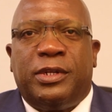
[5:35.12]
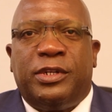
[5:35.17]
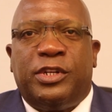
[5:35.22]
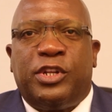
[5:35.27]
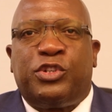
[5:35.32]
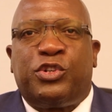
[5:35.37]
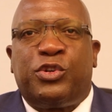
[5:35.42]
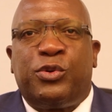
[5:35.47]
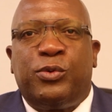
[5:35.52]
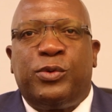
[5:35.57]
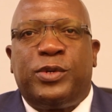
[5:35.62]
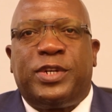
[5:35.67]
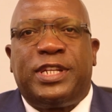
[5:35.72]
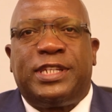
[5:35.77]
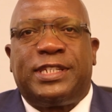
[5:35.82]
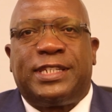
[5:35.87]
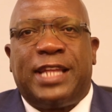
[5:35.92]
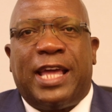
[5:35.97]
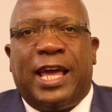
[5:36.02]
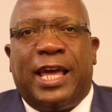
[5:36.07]
The truth
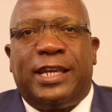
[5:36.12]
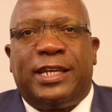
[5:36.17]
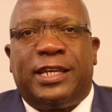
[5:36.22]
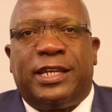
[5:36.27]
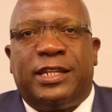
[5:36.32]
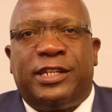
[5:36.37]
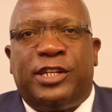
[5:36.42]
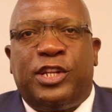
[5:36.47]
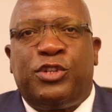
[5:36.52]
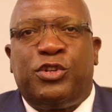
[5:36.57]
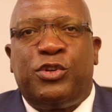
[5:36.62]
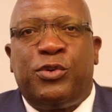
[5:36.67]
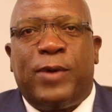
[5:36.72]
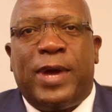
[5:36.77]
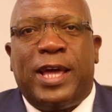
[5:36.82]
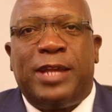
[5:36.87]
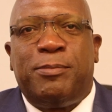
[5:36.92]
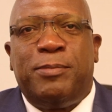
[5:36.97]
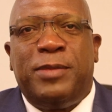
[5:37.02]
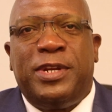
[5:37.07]
is that the Jew
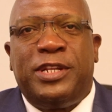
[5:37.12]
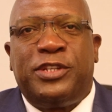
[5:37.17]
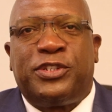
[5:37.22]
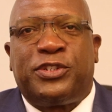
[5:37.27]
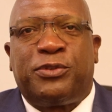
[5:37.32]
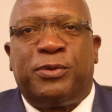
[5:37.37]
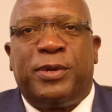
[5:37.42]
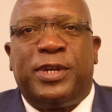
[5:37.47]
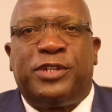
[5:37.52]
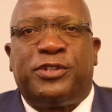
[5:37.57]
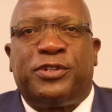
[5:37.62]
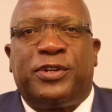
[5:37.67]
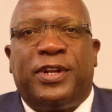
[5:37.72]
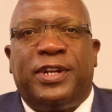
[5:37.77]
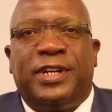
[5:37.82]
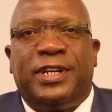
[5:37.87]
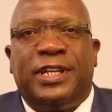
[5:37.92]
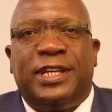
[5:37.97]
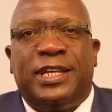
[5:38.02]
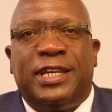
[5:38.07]

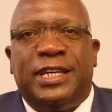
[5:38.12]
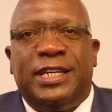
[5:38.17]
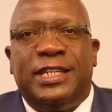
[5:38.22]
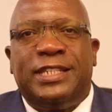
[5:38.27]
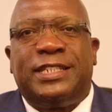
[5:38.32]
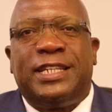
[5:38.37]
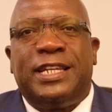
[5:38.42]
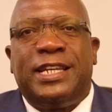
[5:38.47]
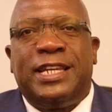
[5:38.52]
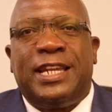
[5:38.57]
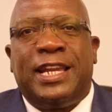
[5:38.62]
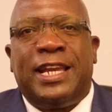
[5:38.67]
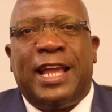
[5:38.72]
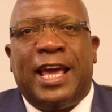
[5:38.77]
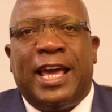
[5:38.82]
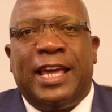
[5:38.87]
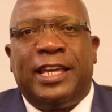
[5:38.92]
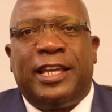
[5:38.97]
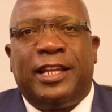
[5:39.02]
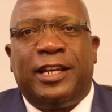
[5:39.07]
administration is in
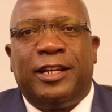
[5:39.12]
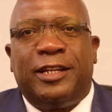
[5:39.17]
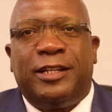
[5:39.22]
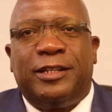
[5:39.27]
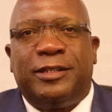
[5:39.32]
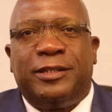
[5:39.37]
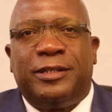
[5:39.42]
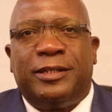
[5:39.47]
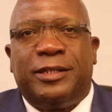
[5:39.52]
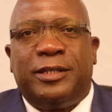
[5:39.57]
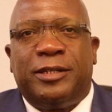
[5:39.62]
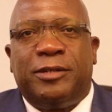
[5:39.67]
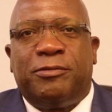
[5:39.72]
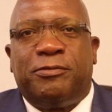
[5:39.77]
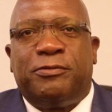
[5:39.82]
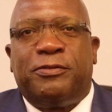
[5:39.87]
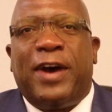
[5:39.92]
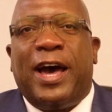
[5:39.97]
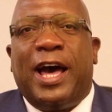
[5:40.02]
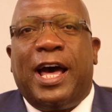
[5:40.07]
denial,
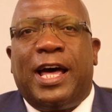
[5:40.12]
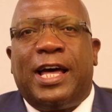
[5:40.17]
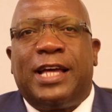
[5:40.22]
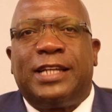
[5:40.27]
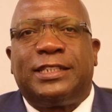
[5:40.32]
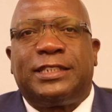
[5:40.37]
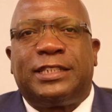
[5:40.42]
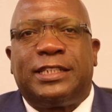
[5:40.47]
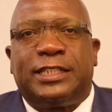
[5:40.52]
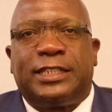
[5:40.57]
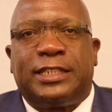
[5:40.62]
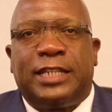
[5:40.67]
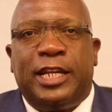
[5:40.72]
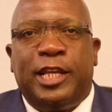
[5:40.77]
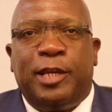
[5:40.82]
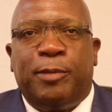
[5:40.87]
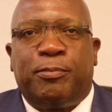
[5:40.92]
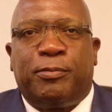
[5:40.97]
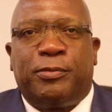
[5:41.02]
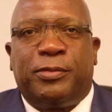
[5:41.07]
fast
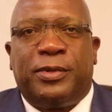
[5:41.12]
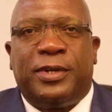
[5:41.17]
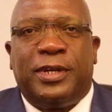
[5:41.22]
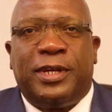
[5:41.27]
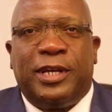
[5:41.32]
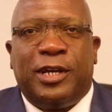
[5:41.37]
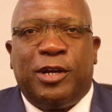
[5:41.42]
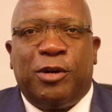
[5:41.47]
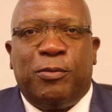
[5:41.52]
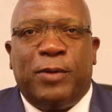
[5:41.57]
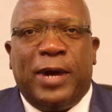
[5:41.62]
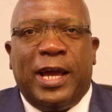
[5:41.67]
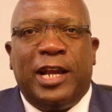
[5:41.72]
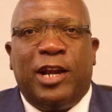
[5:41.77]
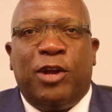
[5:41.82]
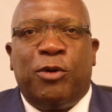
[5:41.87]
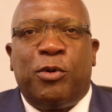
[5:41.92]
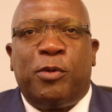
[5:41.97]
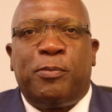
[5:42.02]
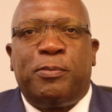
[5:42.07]
asleep, while
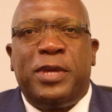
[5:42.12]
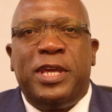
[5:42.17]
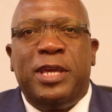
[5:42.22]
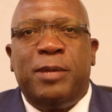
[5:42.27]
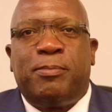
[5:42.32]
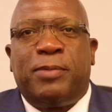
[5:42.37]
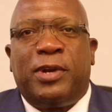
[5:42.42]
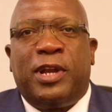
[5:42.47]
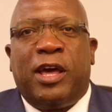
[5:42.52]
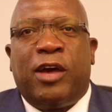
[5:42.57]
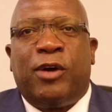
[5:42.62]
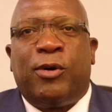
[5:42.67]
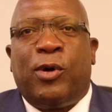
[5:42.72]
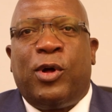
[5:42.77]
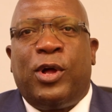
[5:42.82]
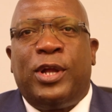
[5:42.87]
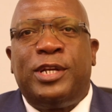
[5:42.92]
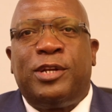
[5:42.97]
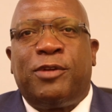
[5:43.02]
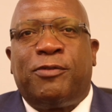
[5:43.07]
our people
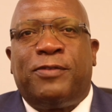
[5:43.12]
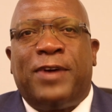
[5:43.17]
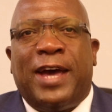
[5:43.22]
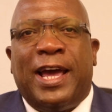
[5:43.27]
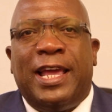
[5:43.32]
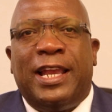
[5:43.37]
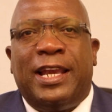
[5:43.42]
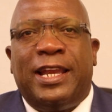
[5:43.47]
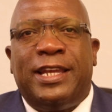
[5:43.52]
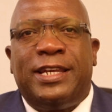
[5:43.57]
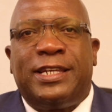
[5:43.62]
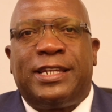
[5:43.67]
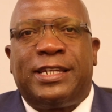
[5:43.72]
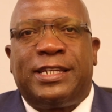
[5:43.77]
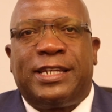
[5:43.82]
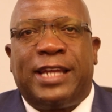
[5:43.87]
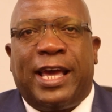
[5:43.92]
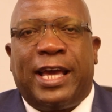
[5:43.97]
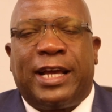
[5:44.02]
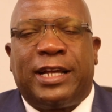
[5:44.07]
are under violent
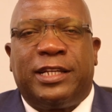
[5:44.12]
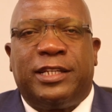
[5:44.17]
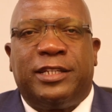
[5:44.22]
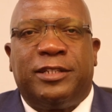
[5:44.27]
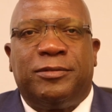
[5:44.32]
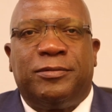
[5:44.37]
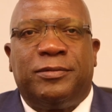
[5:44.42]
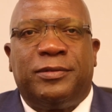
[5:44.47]
attack.